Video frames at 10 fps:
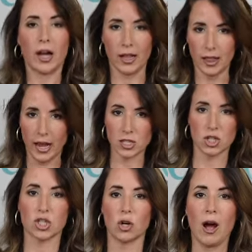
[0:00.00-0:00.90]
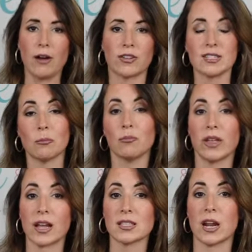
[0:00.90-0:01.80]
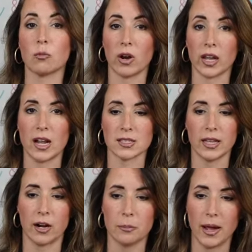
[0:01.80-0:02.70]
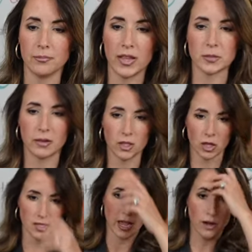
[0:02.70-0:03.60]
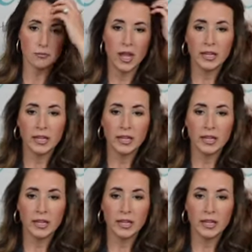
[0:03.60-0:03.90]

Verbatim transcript: I like to show off because I'm, like I said, I'm wearing it as a layer. But let's bring the girls out.